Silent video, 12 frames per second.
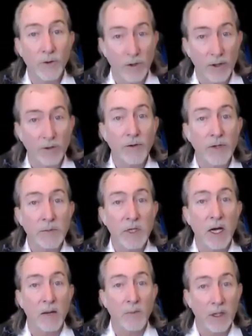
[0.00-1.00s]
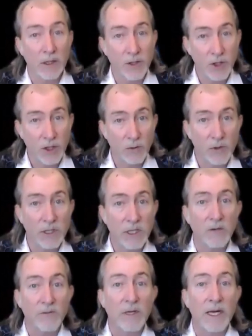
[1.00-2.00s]
during her dream time. And she was
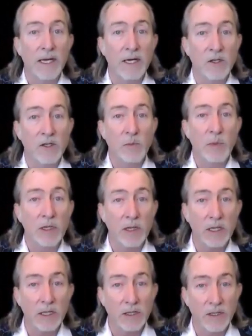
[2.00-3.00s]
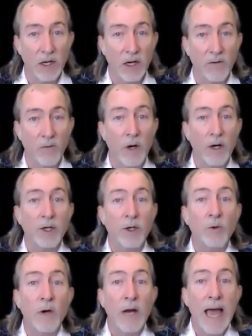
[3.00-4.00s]
given that experience of what
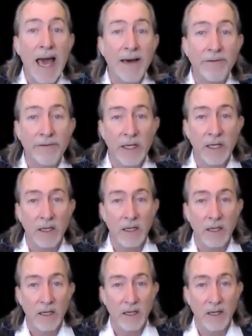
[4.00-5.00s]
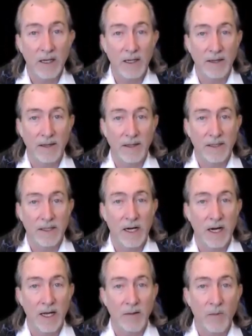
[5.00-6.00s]
you were having at the
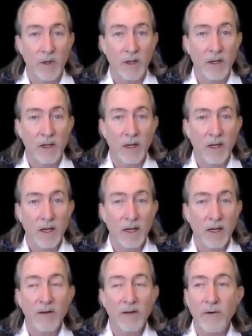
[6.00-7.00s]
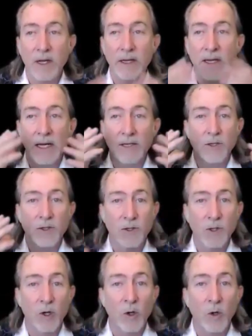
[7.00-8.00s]
time. And I find that
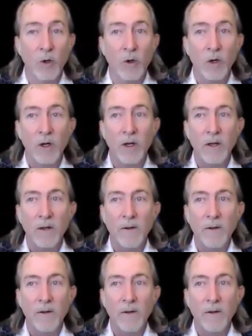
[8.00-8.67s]
so